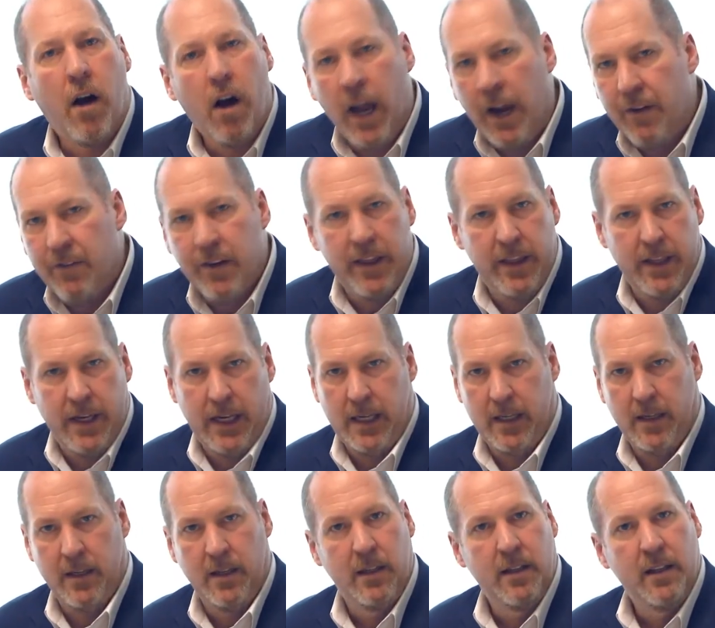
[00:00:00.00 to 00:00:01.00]
everything,
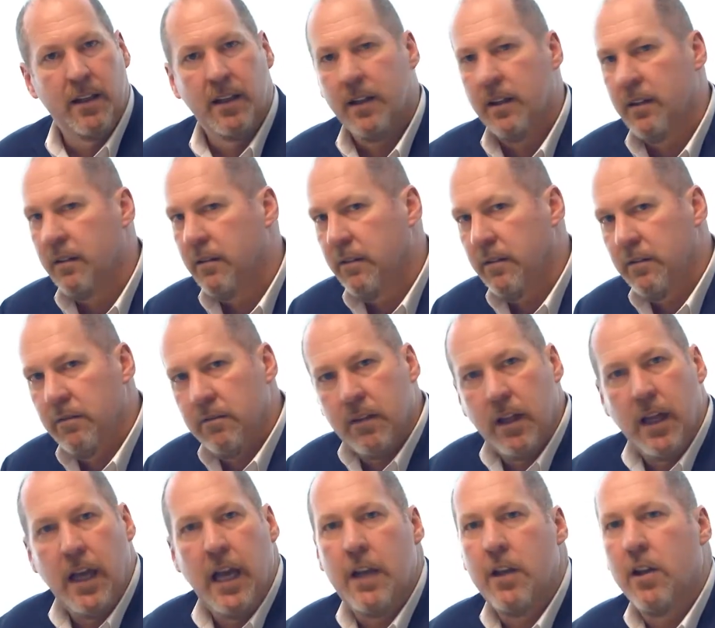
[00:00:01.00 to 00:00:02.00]

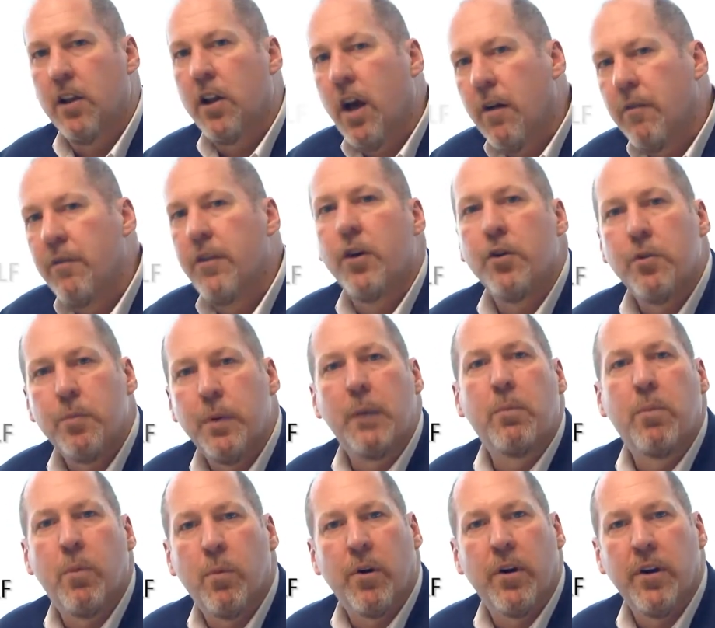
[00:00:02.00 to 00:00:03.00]
and love those
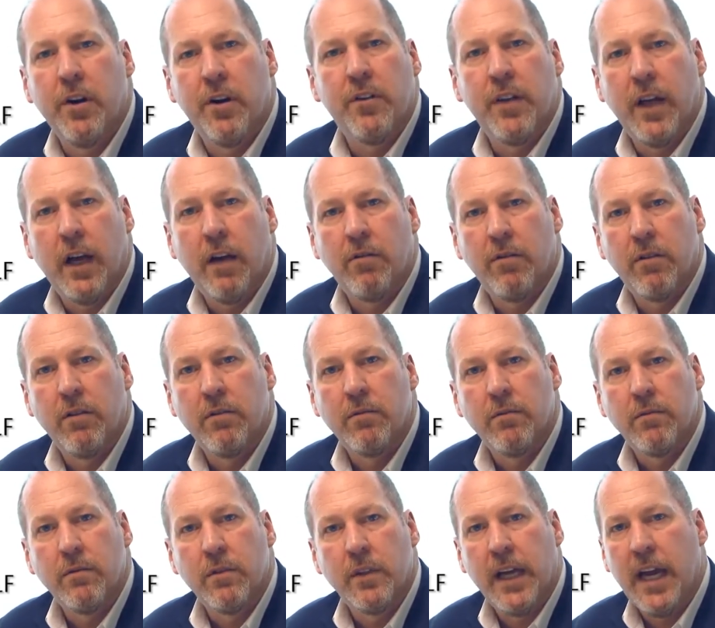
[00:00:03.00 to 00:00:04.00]
people more than yourself,
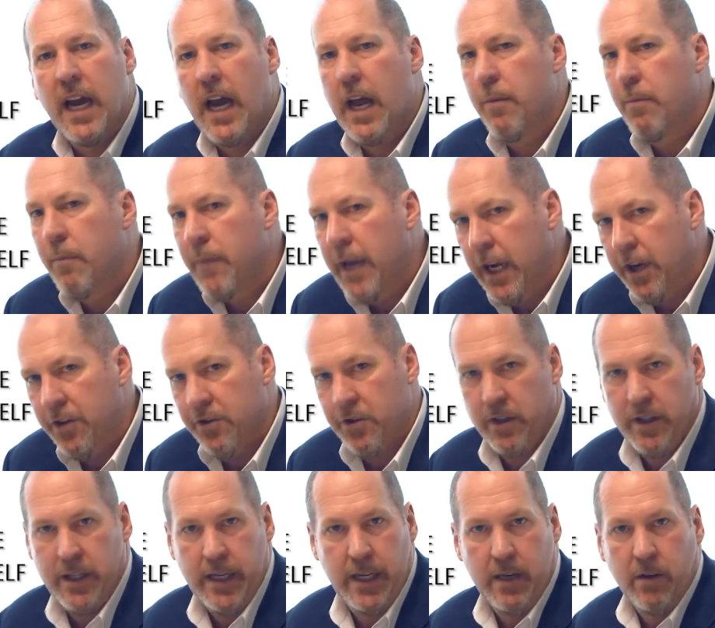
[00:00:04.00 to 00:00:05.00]
okay? And make
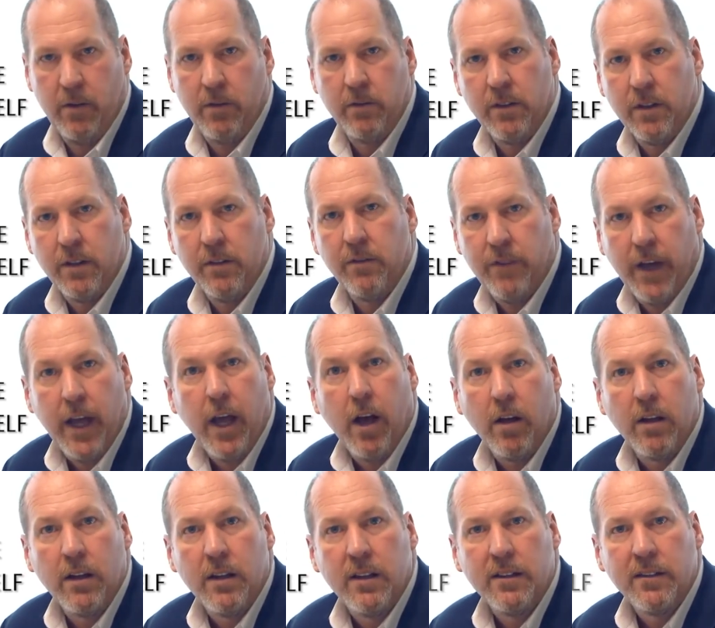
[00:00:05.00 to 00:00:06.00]
sure they don't
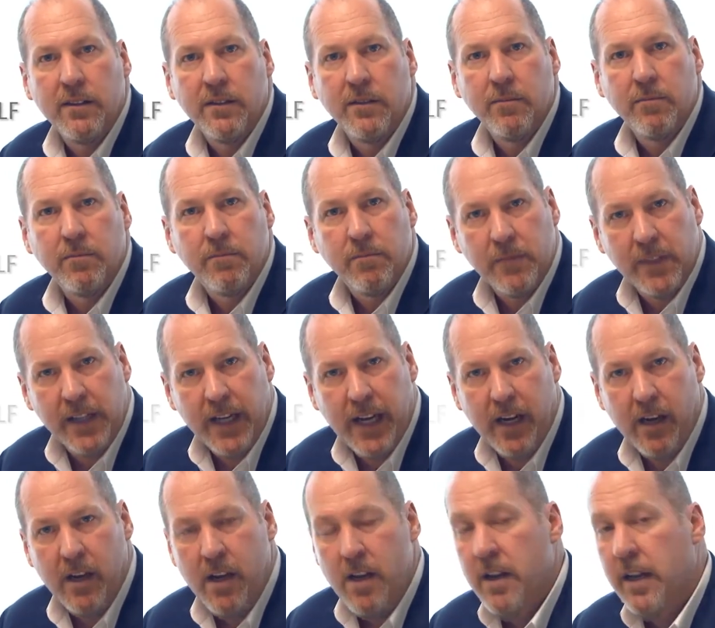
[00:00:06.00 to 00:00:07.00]
fail, okay?
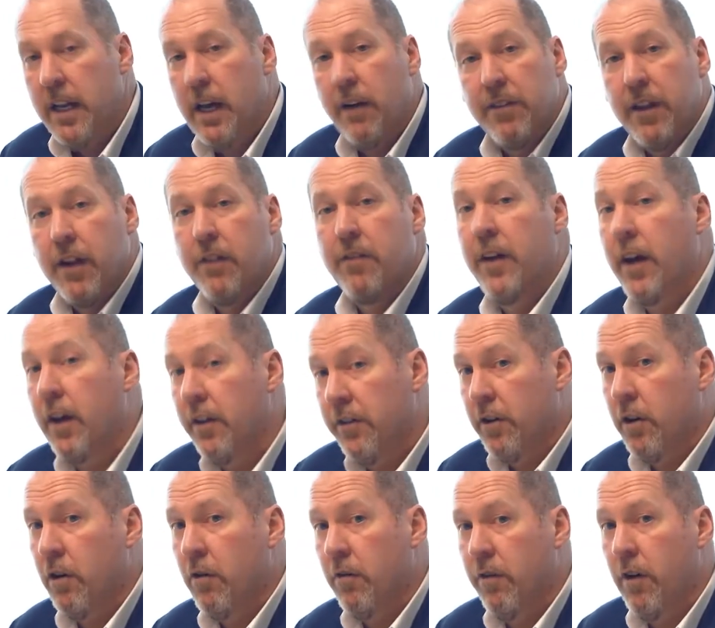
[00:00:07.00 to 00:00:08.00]
Now, if they fail, it's
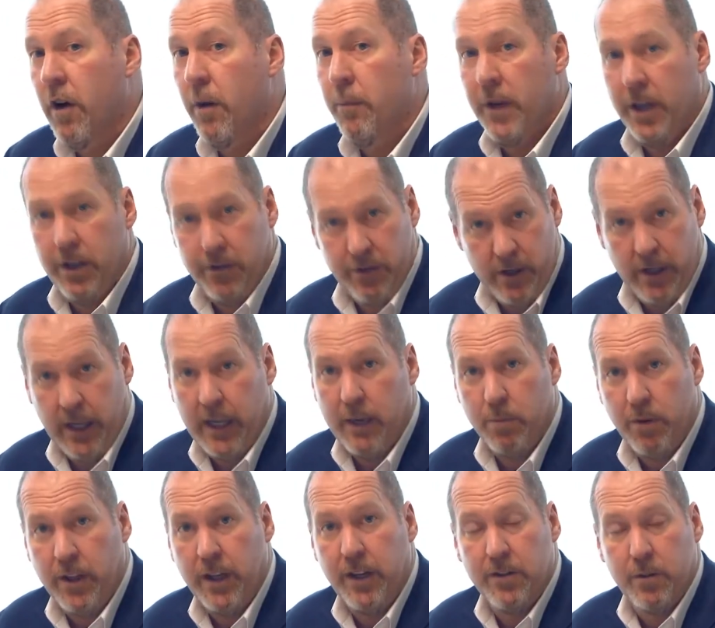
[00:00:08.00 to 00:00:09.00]
their own fault because they're getting
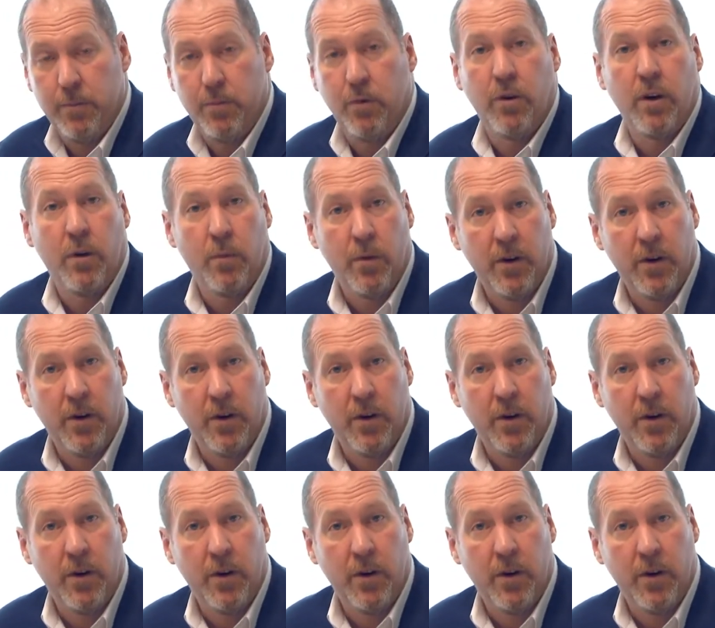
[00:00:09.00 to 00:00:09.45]
play support.